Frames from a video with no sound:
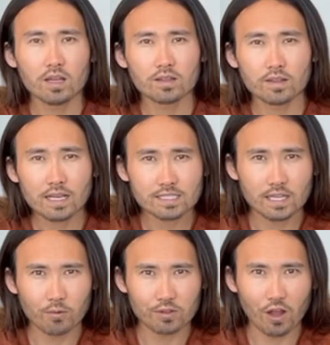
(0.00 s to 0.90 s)
The next
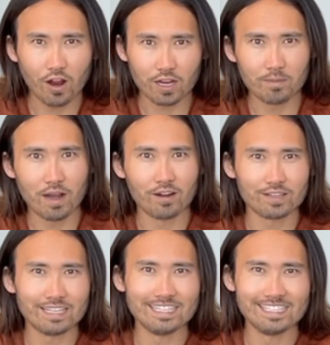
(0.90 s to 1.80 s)
thing we'll talk
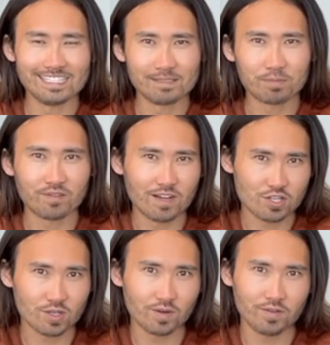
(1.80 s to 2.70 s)
about is professional